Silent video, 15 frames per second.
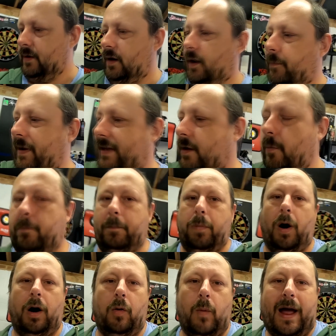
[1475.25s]
I'll make a
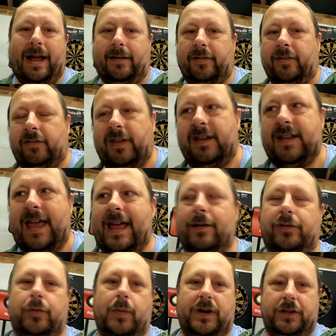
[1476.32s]
pot of wax and send it
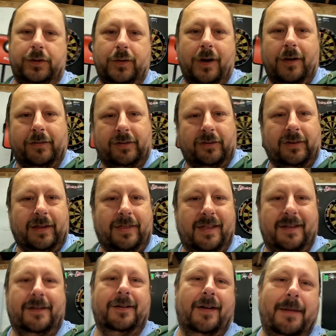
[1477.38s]
out to one of you guys to say
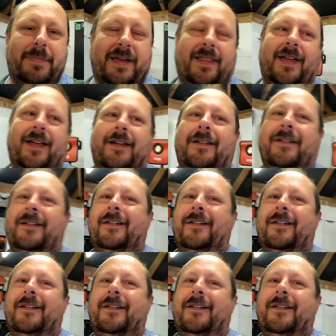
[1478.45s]
thank you. How about that?